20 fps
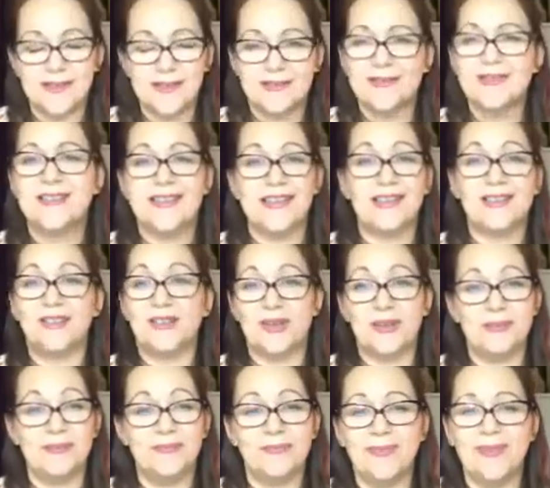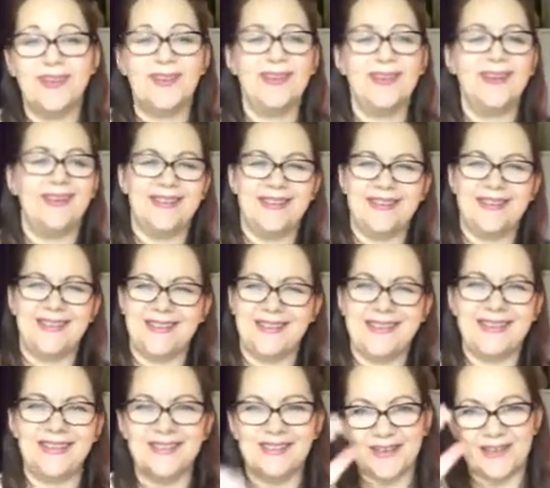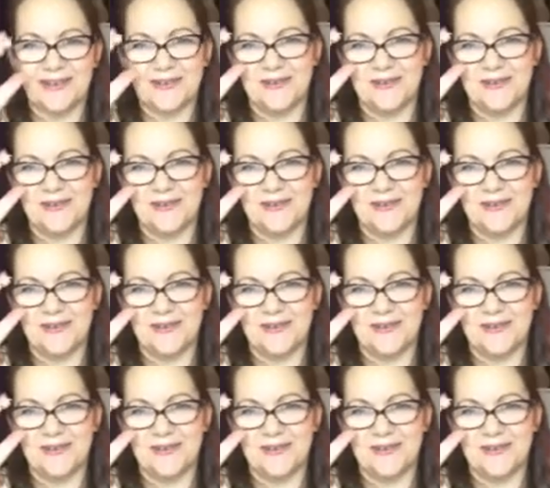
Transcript: Still do. Still do.